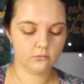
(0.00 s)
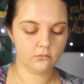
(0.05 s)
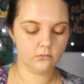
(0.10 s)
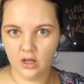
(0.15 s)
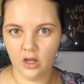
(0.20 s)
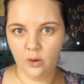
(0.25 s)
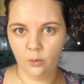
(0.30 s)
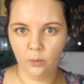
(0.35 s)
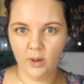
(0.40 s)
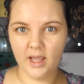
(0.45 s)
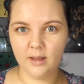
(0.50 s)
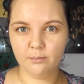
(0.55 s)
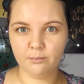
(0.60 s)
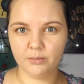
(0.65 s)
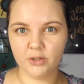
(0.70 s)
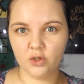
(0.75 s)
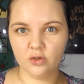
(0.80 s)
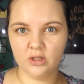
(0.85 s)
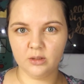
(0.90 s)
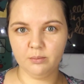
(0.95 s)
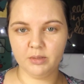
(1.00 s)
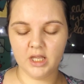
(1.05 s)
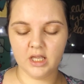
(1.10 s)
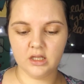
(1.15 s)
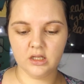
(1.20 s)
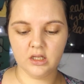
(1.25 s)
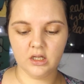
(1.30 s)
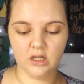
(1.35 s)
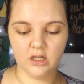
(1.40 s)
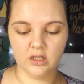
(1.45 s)
A wet beauty
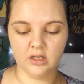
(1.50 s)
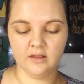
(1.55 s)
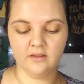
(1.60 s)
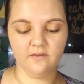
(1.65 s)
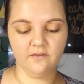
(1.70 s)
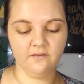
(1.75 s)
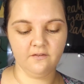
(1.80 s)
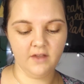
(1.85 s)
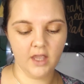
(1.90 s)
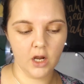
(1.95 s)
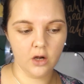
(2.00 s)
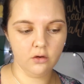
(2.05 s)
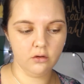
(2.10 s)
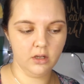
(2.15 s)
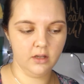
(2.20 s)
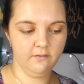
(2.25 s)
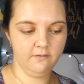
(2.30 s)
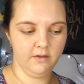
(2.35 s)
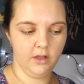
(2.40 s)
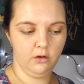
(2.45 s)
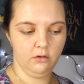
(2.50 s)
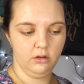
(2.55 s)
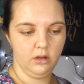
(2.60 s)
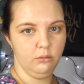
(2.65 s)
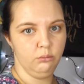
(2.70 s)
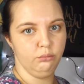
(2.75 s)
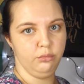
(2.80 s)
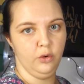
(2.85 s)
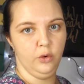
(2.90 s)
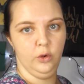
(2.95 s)
blender is very, very
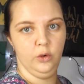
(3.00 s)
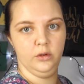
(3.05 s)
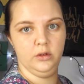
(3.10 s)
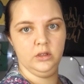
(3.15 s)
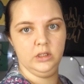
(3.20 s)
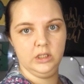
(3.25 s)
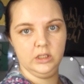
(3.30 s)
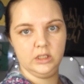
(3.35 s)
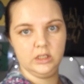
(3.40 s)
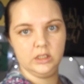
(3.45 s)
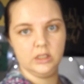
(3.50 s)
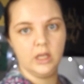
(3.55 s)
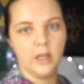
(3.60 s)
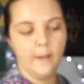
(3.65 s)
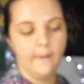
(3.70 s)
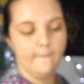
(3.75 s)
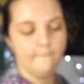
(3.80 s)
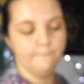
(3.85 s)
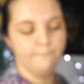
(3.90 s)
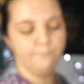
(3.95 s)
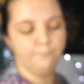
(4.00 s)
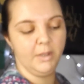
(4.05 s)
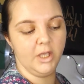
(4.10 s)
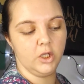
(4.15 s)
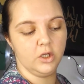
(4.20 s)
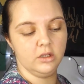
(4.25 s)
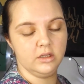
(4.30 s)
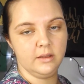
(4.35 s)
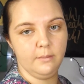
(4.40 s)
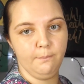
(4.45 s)
important
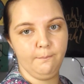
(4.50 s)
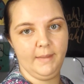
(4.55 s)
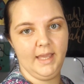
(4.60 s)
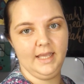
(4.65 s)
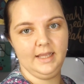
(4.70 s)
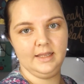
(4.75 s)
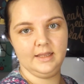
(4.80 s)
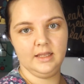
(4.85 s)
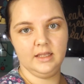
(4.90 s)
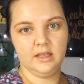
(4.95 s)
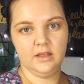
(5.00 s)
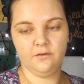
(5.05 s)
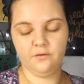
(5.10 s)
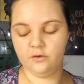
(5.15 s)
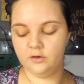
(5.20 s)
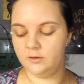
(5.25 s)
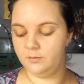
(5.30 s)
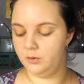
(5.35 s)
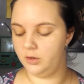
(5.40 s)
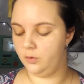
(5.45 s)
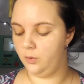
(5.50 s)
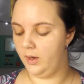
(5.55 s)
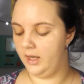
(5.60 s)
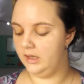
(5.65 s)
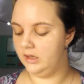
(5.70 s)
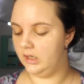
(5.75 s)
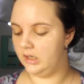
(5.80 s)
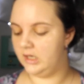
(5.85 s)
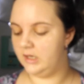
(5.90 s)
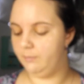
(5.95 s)
because it makes the difference
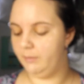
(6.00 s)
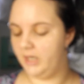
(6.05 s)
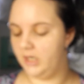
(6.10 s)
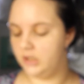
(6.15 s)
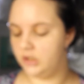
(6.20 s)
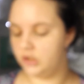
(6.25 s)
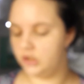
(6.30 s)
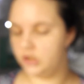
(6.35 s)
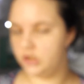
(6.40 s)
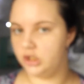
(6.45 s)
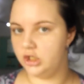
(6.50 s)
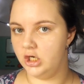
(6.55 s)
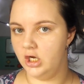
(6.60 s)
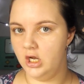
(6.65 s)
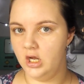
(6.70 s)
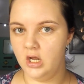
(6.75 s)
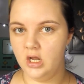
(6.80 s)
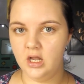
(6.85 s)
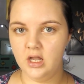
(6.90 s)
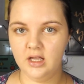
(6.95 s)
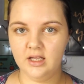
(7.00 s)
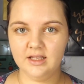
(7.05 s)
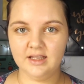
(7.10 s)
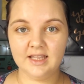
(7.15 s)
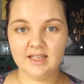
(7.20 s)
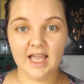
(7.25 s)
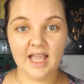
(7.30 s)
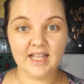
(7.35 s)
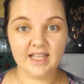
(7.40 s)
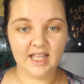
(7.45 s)
between the sponge
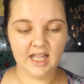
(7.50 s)
taking